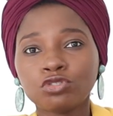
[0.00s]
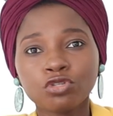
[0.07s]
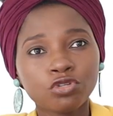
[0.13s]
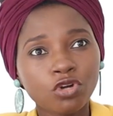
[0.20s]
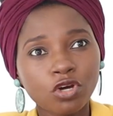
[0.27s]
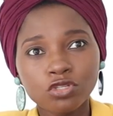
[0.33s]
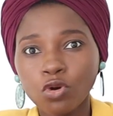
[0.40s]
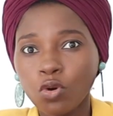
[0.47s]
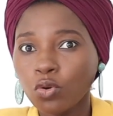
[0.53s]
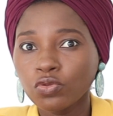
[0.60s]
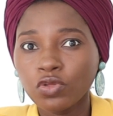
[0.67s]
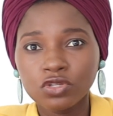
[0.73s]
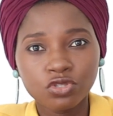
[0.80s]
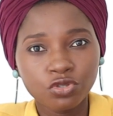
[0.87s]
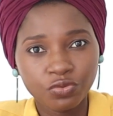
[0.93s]
Do not
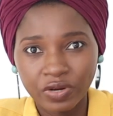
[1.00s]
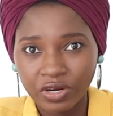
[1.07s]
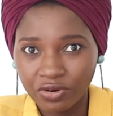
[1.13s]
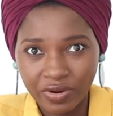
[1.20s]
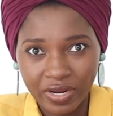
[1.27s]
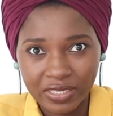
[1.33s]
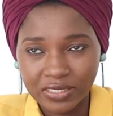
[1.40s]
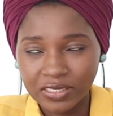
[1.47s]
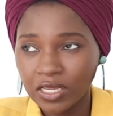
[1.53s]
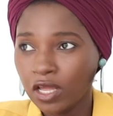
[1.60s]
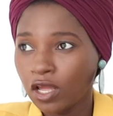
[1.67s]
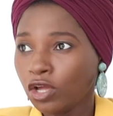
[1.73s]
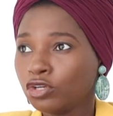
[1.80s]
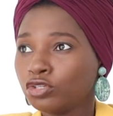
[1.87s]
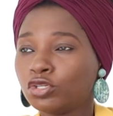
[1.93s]
hold on to regret.
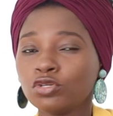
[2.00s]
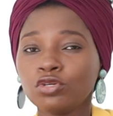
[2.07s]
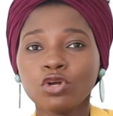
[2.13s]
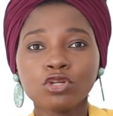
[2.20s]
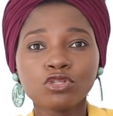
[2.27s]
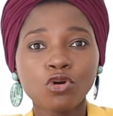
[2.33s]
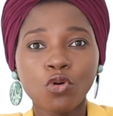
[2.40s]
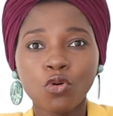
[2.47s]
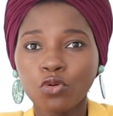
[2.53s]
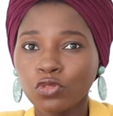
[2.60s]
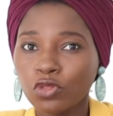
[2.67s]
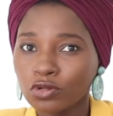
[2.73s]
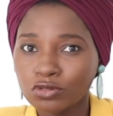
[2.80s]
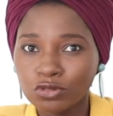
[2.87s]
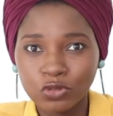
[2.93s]
Do not
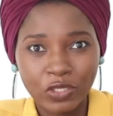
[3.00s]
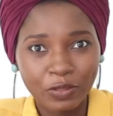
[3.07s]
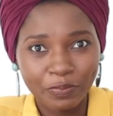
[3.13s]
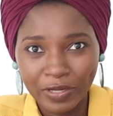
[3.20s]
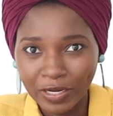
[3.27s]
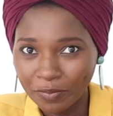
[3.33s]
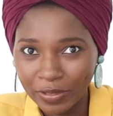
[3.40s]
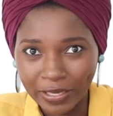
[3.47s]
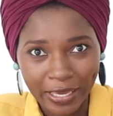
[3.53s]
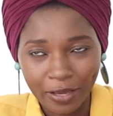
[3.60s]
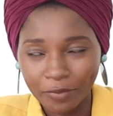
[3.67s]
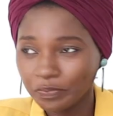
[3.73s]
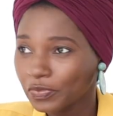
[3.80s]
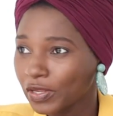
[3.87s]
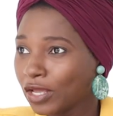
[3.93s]
hold on to the blame
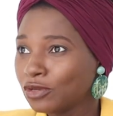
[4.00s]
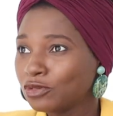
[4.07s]
game.